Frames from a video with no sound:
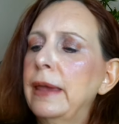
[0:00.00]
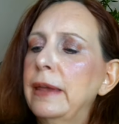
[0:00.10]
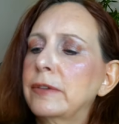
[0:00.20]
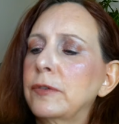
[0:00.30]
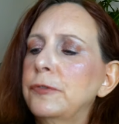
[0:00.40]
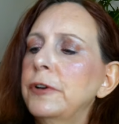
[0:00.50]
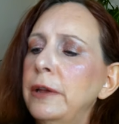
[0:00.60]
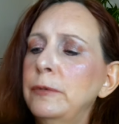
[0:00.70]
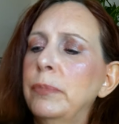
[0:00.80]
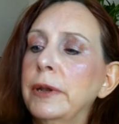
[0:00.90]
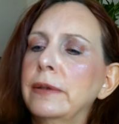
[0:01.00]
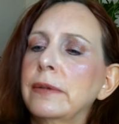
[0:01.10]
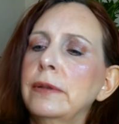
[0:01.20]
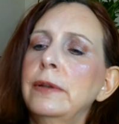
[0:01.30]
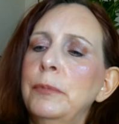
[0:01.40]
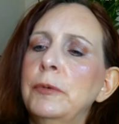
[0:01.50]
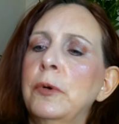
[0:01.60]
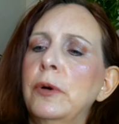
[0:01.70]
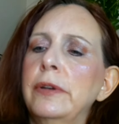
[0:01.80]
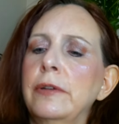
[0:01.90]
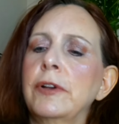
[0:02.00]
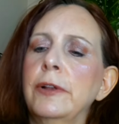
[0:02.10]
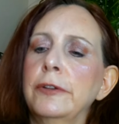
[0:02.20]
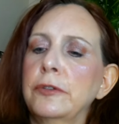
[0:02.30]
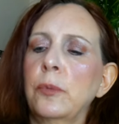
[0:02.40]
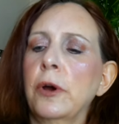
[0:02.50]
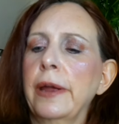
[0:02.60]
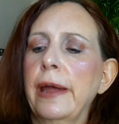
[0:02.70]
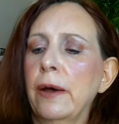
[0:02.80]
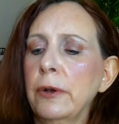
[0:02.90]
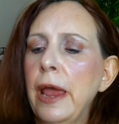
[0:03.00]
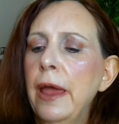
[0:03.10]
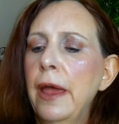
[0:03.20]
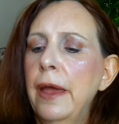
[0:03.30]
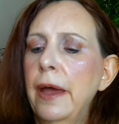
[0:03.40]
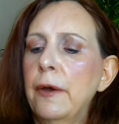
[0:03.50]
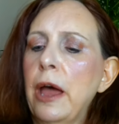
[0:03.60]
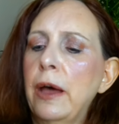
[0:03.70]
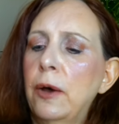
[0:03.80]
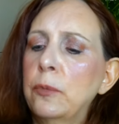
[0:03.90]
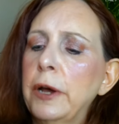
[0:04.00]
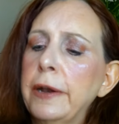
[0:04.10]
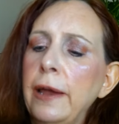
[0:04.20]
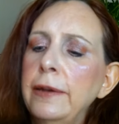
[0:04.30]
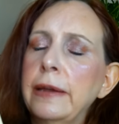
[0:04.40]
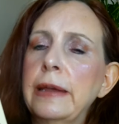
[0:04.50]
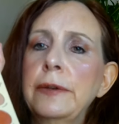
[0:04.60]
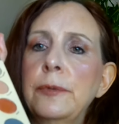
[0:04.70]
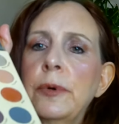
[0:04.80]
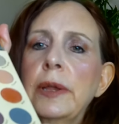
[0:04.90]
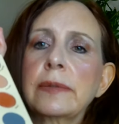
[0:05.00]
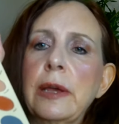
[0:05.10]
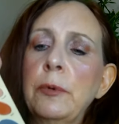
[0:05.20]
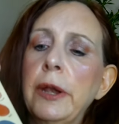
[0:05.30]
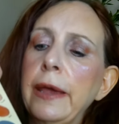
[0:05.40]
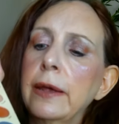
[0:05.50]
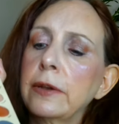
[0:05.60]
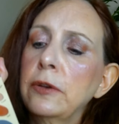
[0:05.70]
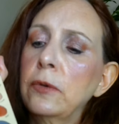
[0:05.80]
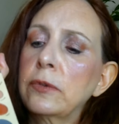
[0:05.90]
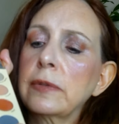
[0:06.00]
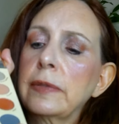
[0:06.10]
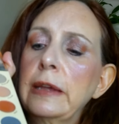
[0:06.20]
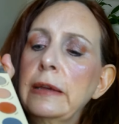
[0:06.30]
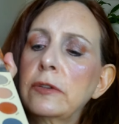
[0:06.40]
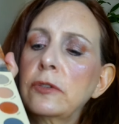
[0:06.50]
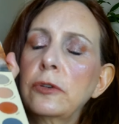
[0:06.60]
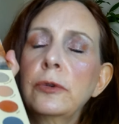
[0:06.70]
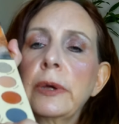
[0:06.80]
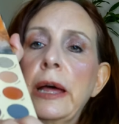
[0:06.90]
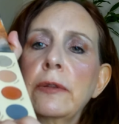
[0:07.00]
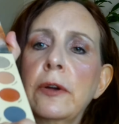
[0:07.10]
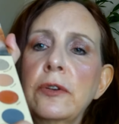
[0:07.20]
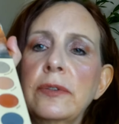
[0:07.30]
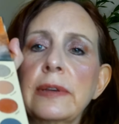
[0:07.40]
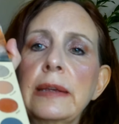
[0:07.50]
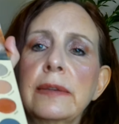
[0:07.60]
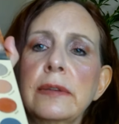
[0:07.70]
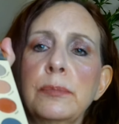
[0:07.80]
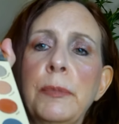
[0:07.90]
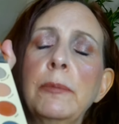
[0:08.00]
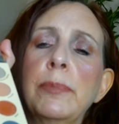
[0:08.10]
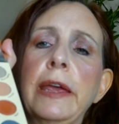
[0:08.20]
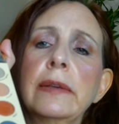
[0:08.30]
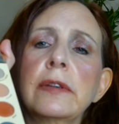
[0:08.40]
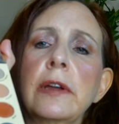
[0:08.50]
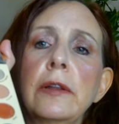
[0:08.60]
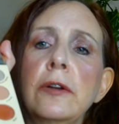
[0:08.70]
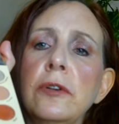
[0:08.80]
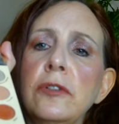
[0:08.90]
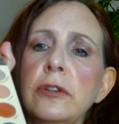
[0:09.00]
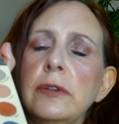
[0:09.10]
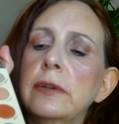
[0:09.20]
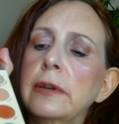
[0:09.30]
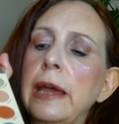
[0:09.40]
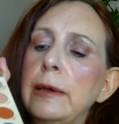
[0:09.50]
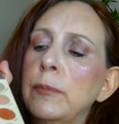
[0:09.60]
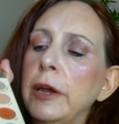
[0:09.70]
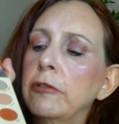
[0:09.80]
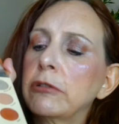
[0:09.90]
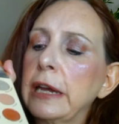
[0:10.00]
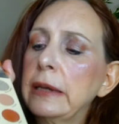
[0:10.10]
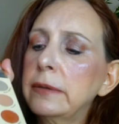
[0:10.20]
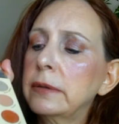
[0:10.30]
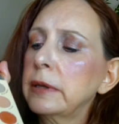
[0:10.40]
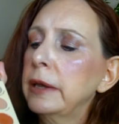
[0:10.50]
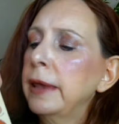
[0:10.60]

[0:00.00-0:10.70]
it's fun, but it's a little bit more difficult to work out. Uh, what I did was I went ahead and used these two colors as my base colors today in my crease.